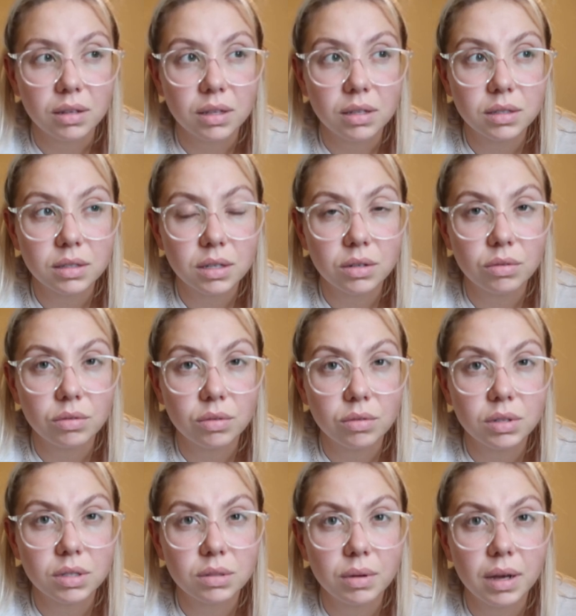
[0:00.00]
And then there's like another
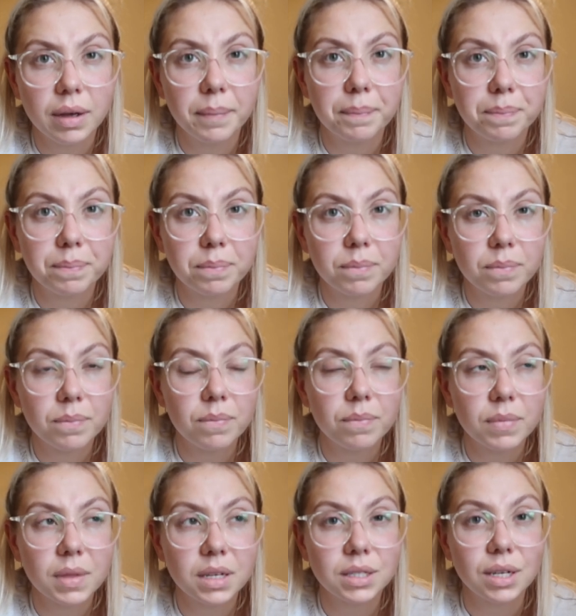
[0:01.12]
one as well.
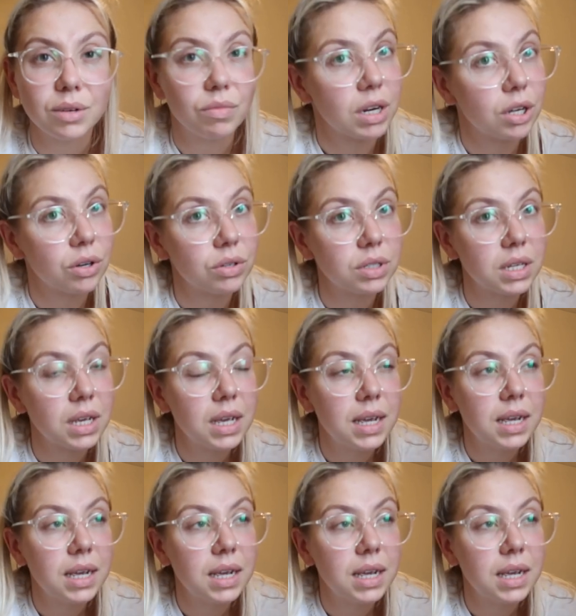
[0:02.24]
They sound really good.